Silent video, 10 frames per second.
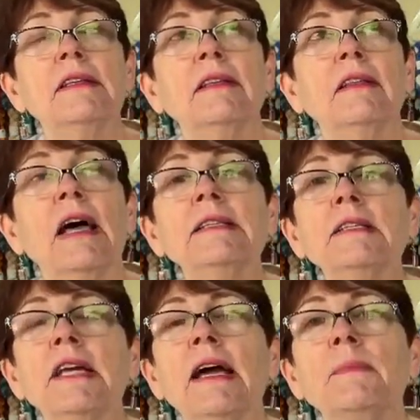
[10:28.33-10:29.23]
lots of
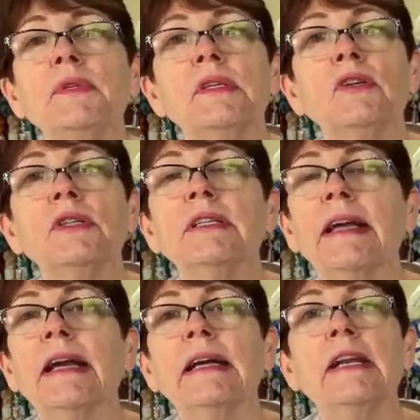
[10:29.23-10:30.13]
times there's
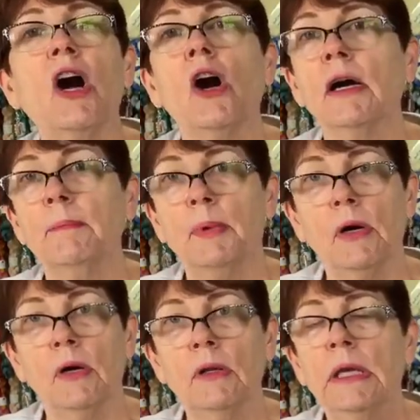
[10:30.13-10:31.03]
like an
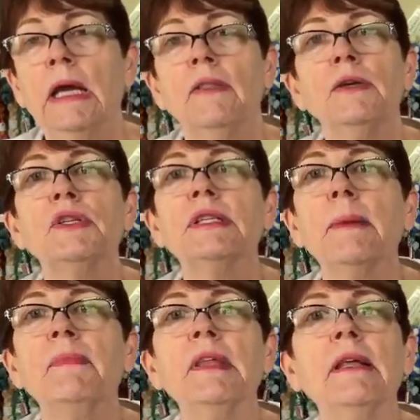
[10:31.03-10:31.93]
oddball. There's
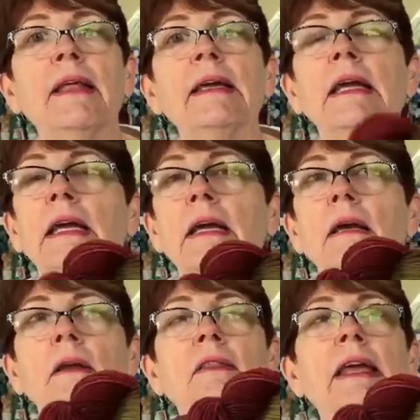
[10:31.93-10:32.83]
something like
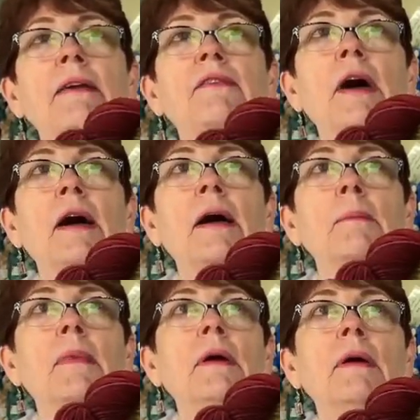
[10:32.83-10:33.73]

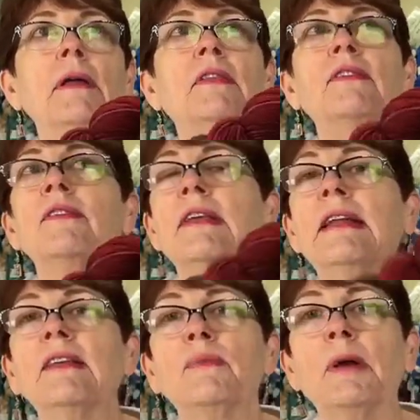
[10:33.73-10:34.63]
this is an
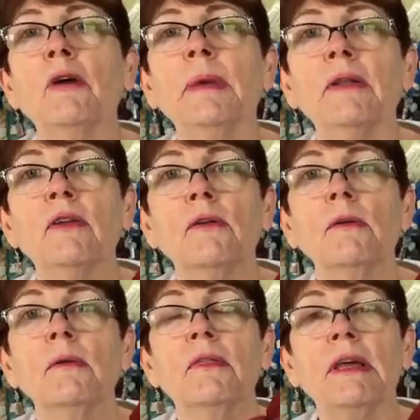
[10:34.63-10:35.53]

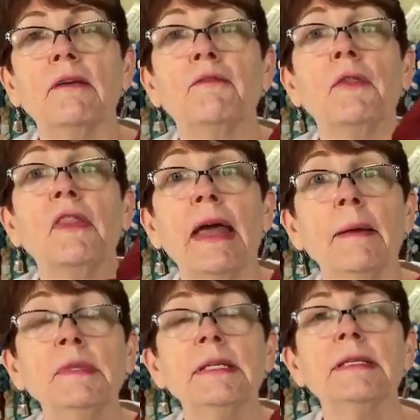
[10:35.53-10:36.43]
experimental thing for
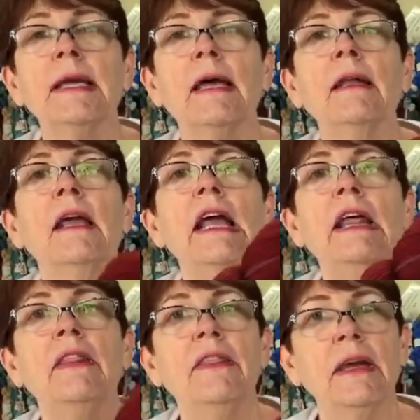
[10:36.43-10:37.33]
them to set
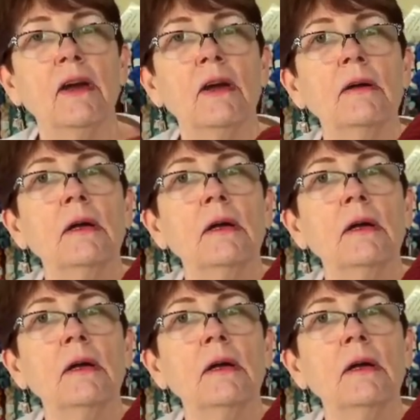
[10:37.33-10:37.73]
their